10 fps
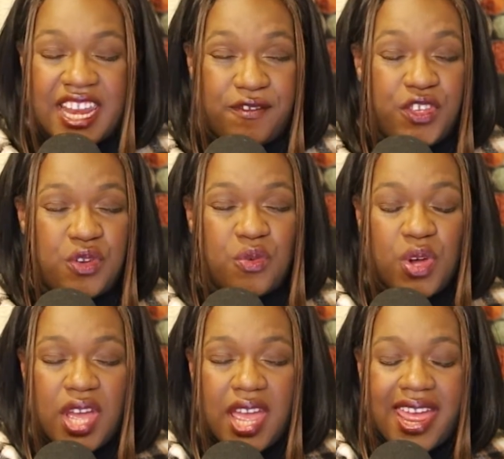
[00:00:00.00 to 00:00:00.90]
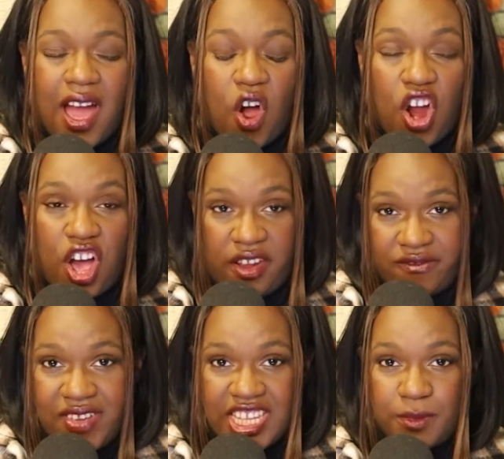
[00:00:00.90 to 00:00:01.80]
And if you are on
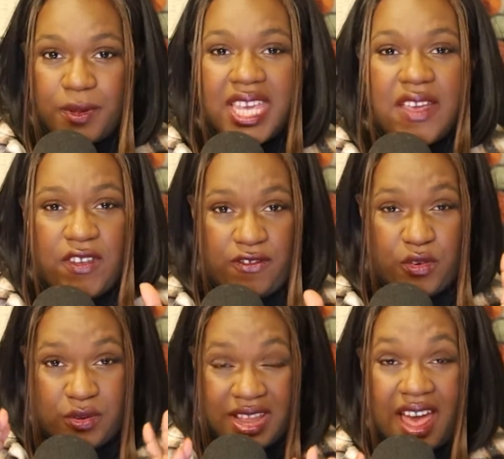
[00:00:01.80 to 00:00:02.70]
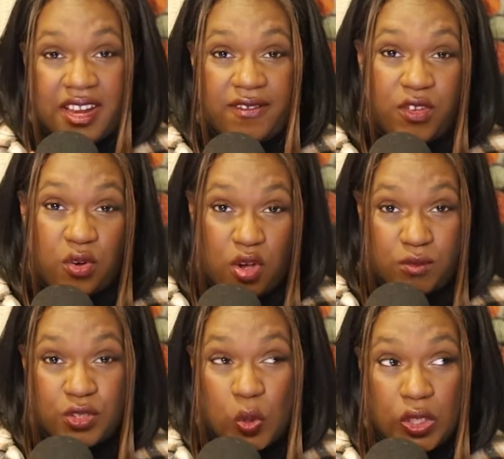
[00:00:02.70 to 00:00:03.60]
Facebook, even if you're not, if you're a
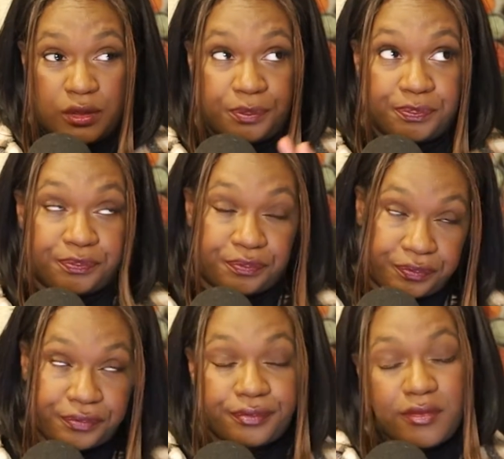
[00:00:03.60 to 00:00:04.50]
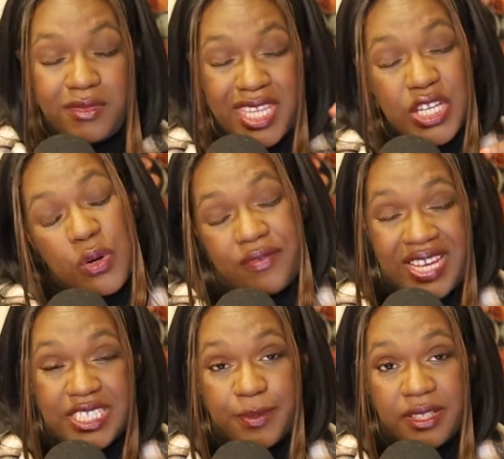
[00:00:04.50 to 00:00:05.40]
homeschooler, go to
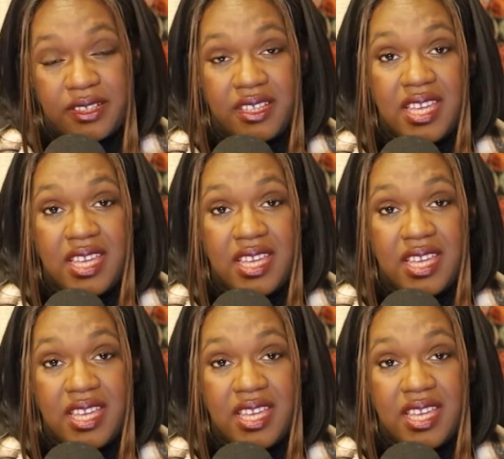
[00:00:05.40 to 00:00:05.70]
Facebook